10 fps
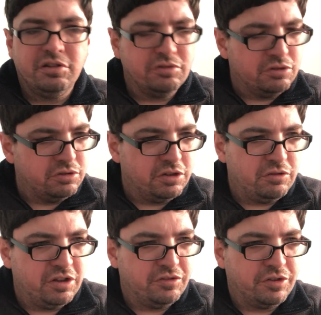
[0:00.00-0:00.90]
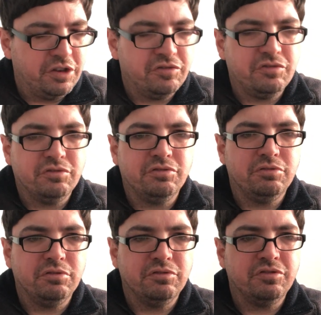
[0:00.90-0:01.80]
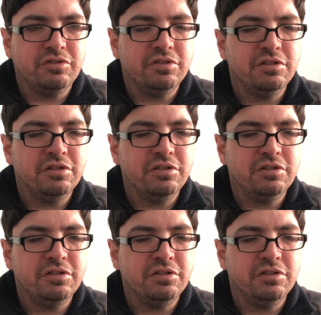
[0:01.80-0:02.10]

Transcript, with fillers: They're good at educational tools.